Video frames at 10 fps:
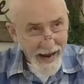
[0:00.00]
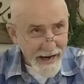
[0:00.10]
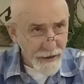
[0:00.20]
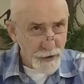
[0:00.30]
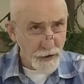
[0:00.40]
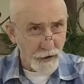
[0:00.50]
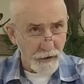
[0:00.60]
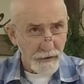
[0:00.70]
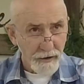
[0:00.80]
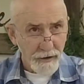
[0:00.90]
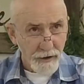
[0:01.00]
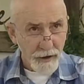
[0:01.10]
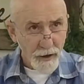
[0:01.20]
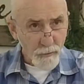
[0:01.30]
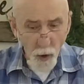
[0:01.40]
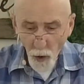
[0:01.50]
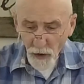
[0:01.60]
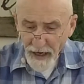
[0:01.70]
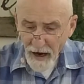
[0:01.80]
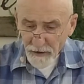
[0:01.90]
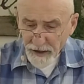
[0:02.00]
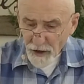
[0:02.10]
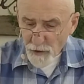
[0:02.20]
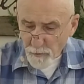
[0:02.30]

angel poured out his